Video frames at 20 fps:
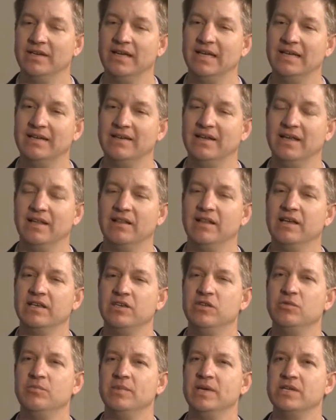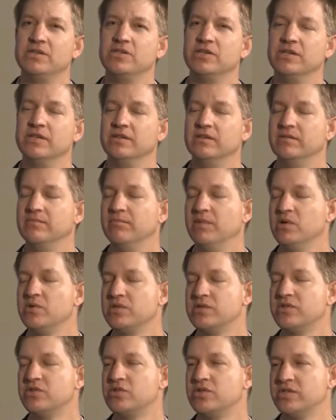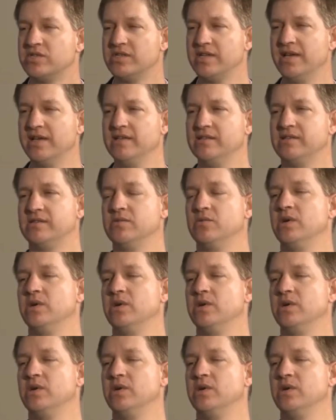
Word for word: And, and like you mentioned, most states,